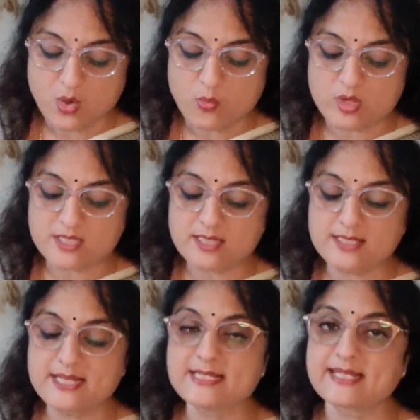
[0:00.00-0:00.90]
What are
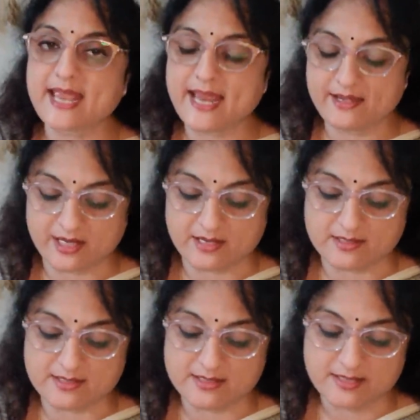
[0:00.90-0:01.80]
these
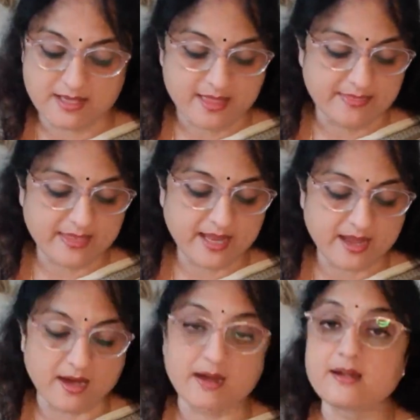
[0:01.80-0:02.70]
areas? They
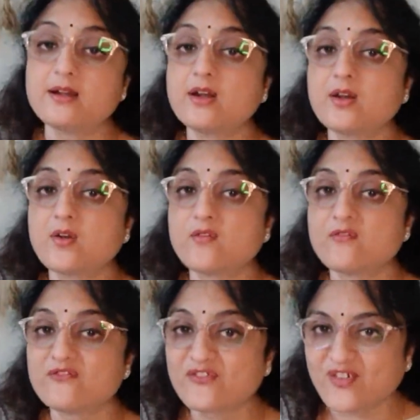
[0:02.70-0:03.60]
are
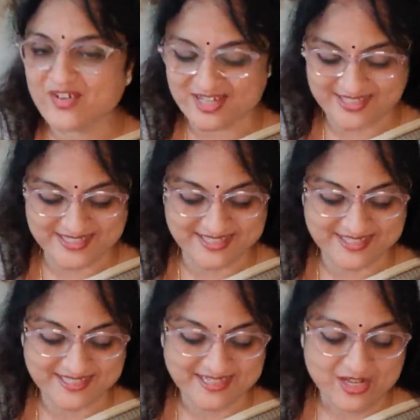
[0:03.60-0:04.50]

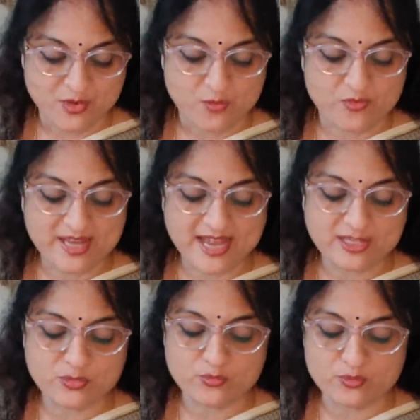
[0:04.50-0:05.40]
forests. We
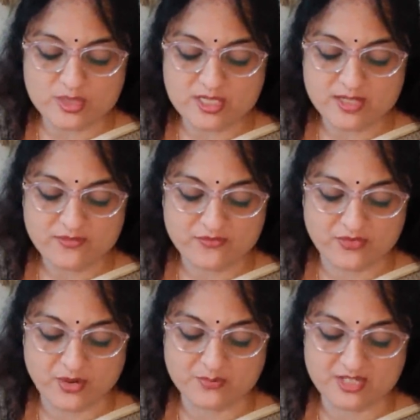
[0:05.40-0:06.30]
get wood
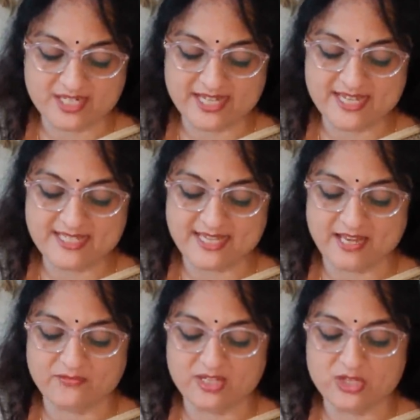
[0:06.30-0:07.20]
from trees
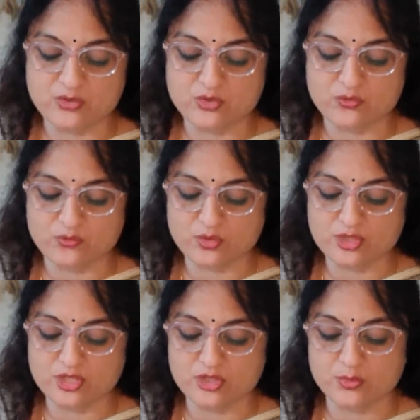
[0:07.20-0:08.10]
and we use
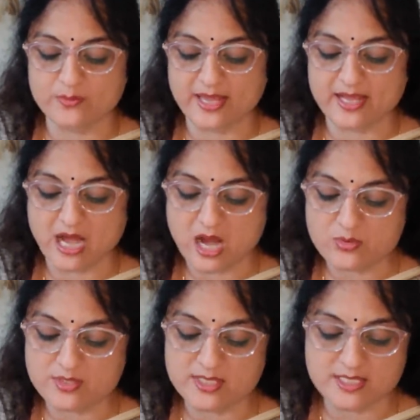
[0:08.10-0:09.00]
wood to make
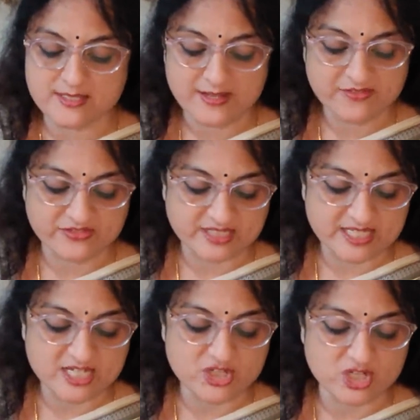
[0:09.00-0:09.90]
houses,
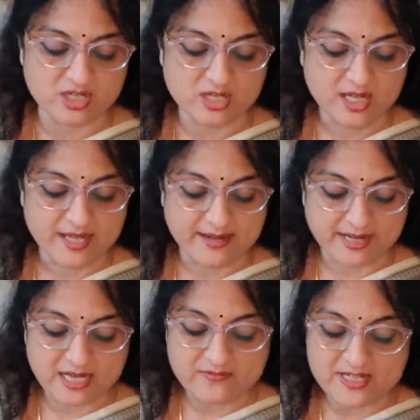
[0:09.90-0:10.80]
furniture,
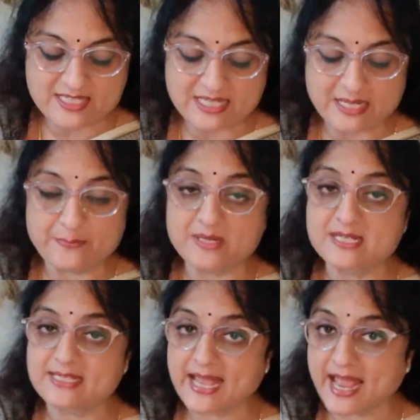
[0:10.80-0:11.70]
railway
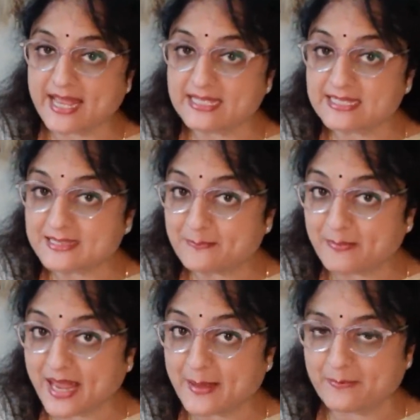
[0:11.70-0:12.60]
sleepers and
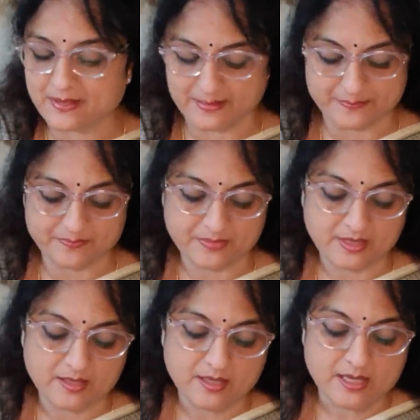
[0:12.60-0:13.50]
paper.
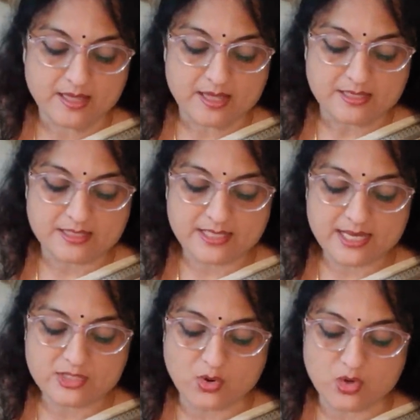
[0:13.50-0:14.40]

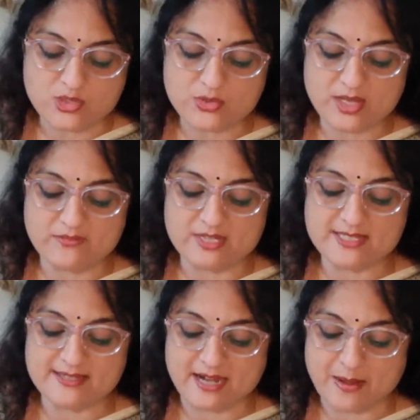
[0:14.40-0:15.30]
Trees also give
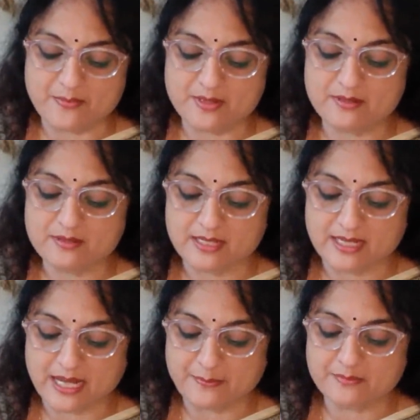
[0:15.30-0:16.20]
us rubber,
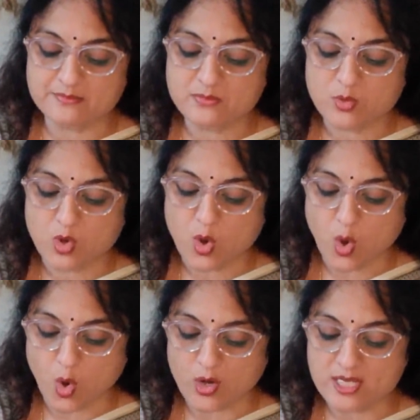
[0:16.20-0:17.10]
gum,
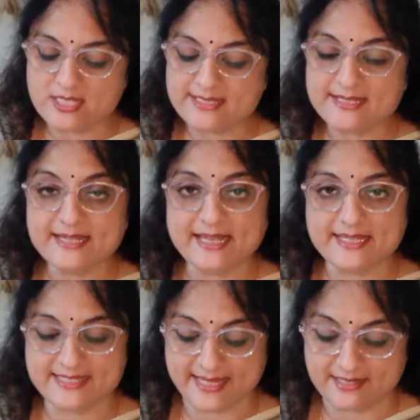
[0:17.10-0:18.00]
oils,
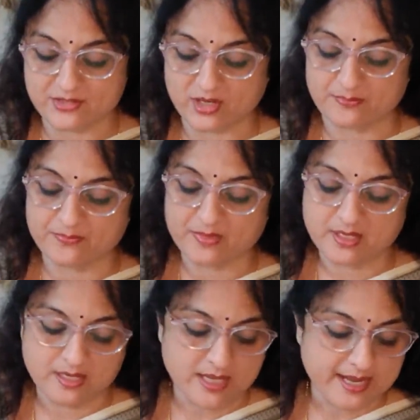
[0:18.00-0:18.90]
etc.
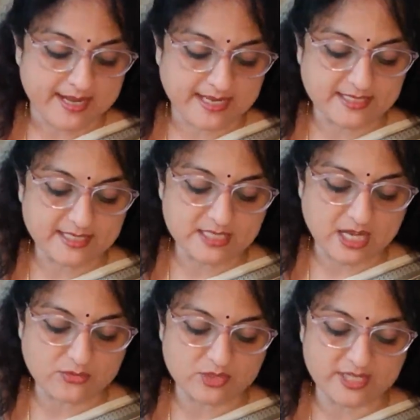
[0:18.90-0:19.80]
Cutting
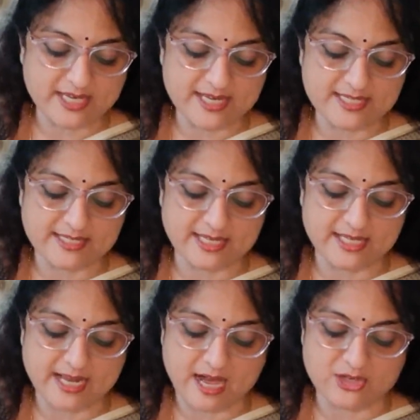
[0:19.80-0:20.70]
down trees
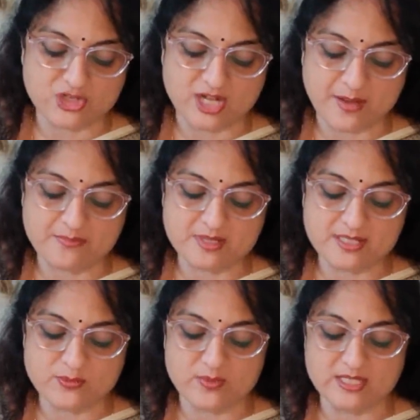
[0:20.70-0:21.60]
in large
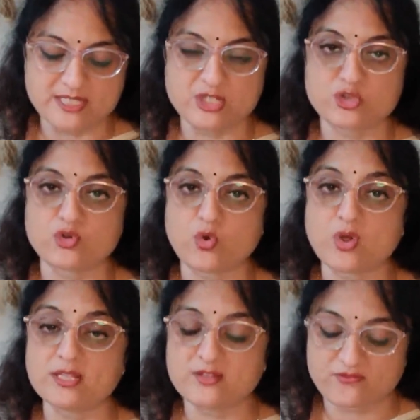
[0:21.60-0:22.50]
numbers will
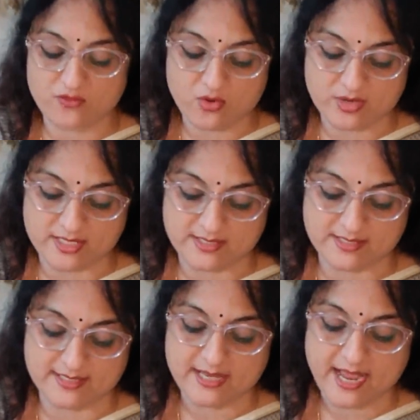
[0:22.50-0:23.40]
destroy the
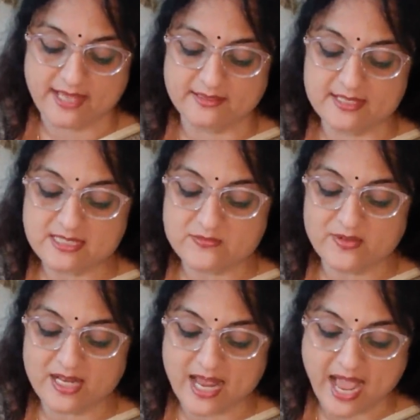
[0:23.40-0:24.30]
forests, and this
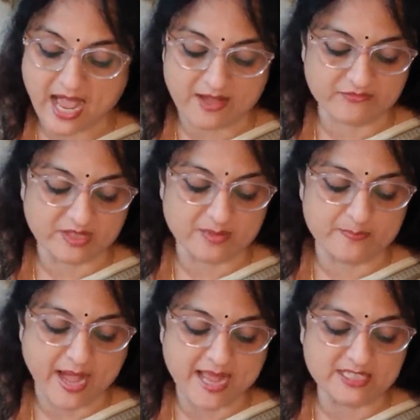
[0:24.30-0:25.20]
will have a
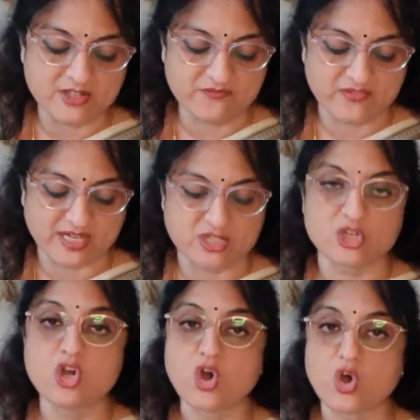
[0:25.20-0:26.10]
bad effect
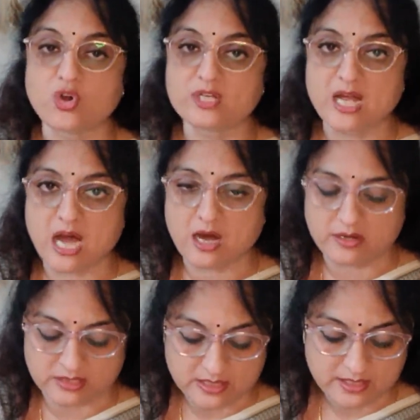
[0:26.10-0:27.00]
on
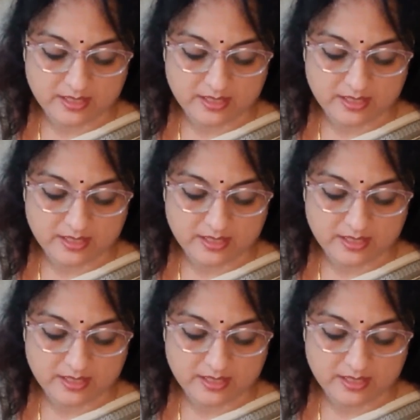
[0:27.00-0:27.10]
our